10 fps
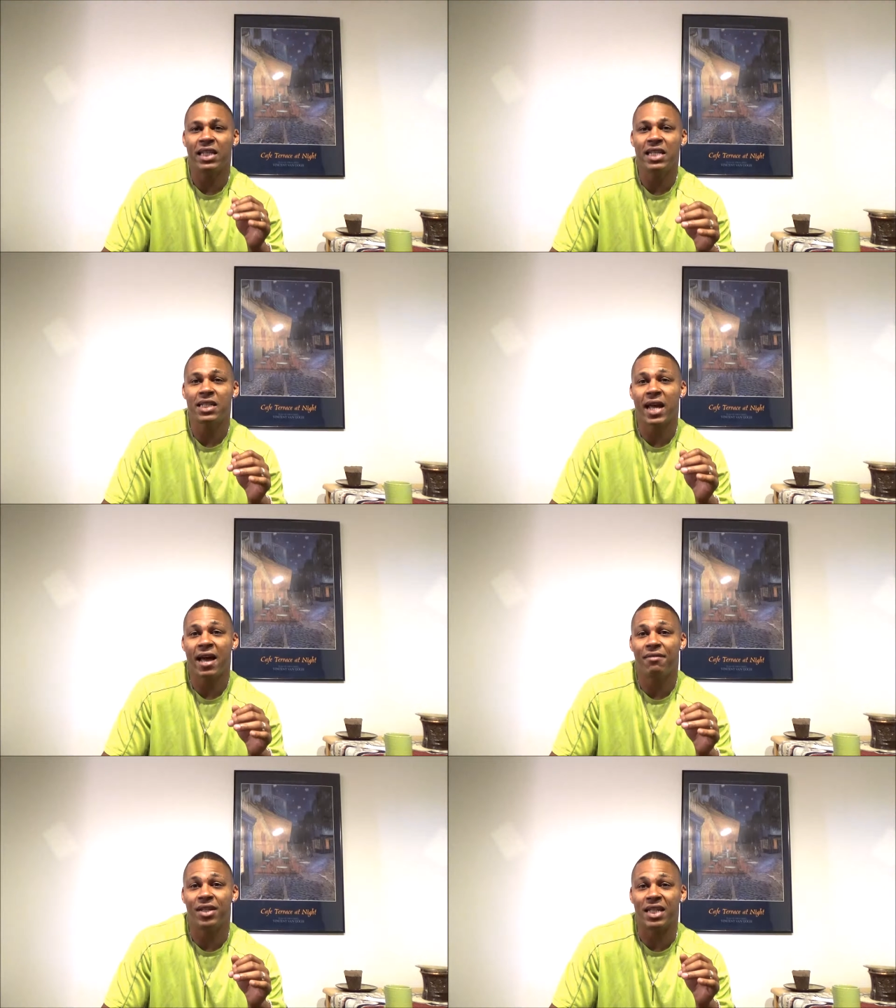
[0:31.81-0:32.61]
least
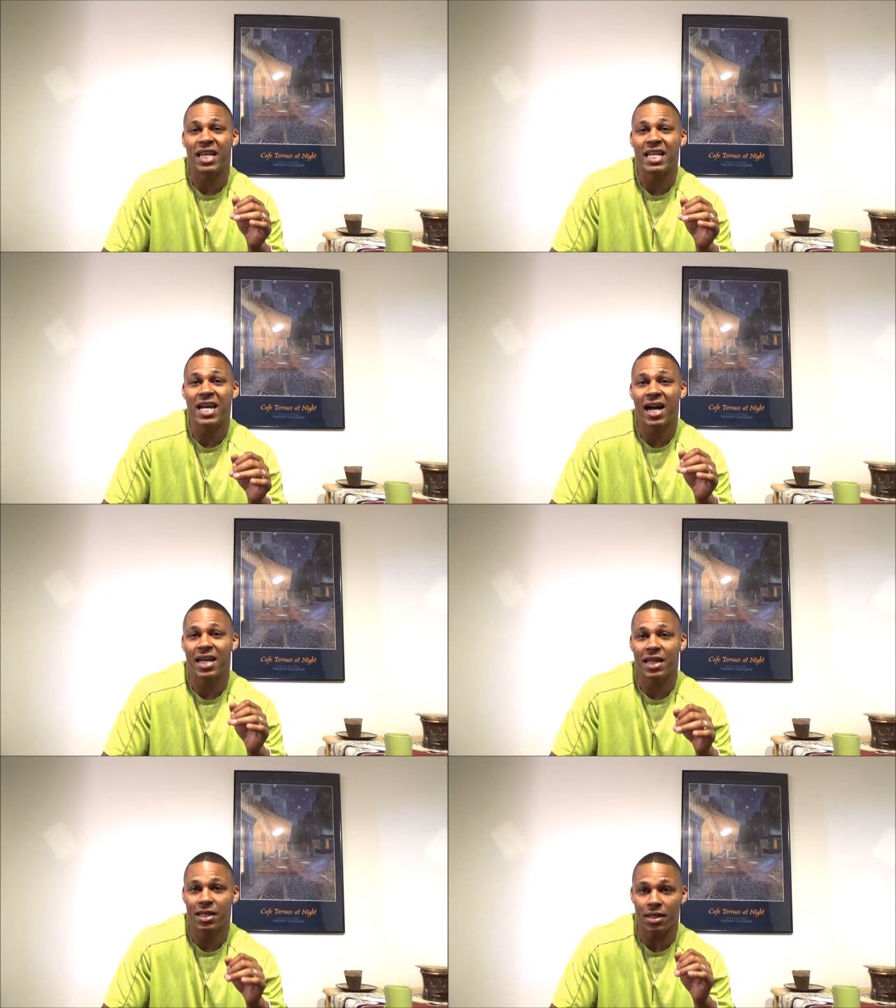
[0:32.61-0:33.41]
have an
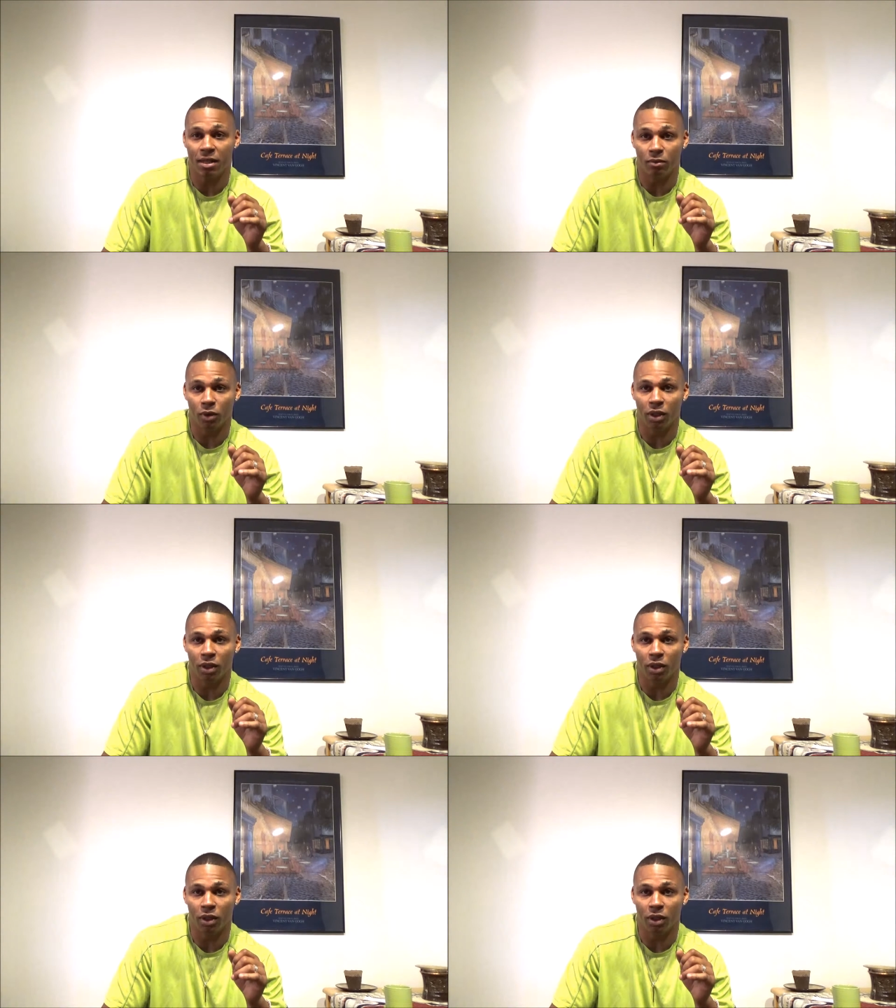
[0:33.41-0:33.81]
EIN number,